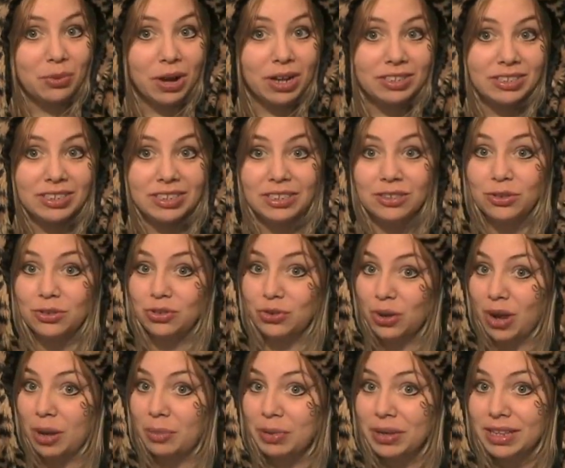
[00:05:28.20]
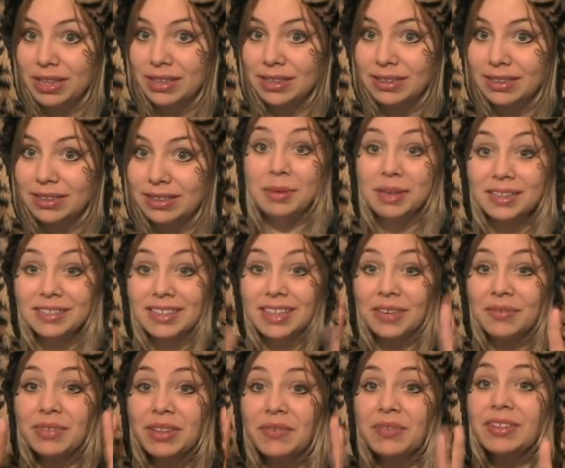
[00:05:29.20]
watching it or drop it. Because
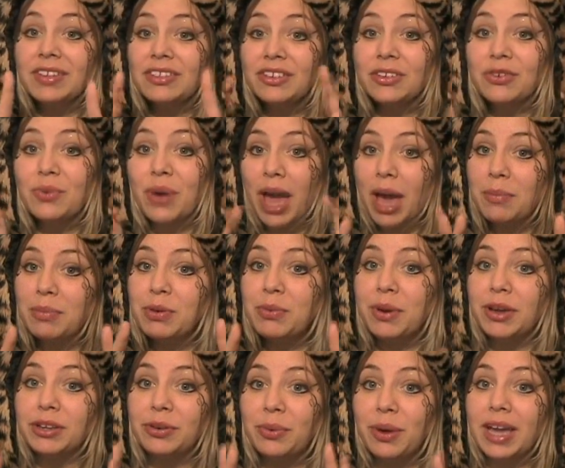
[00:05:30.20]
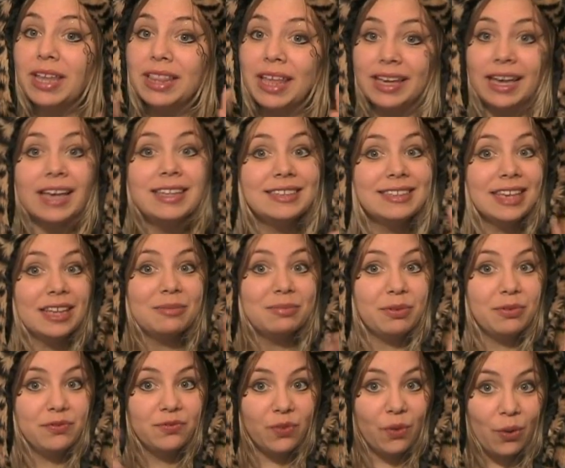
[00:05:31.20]
even if it doesn't grab you right away, like I said
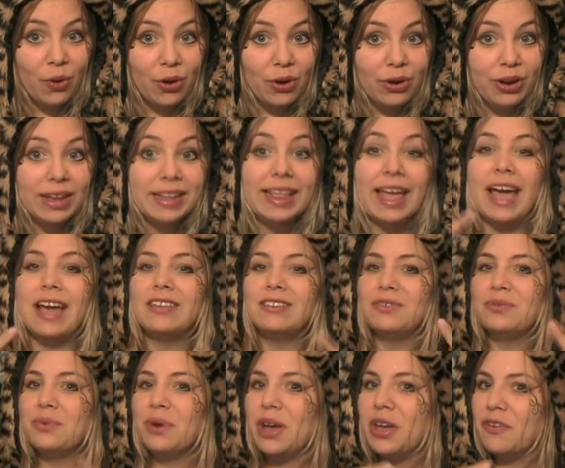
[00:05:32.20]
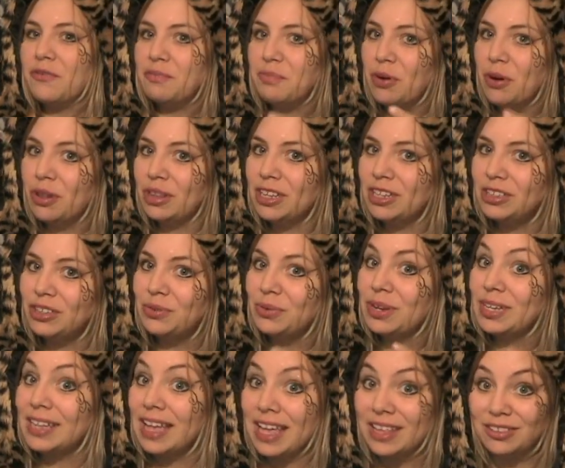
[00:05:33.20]
before, it has a way of pulling you
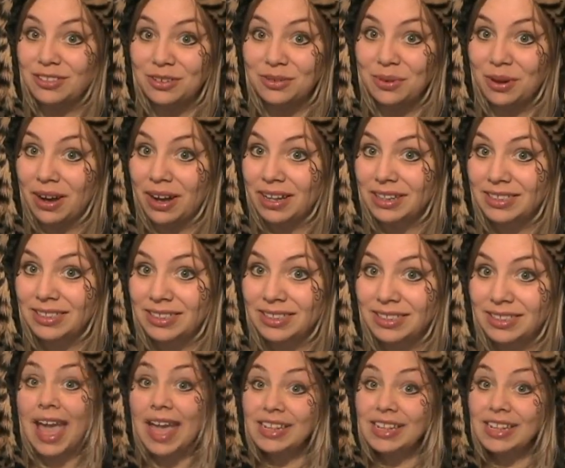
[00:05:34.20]
in as you watch.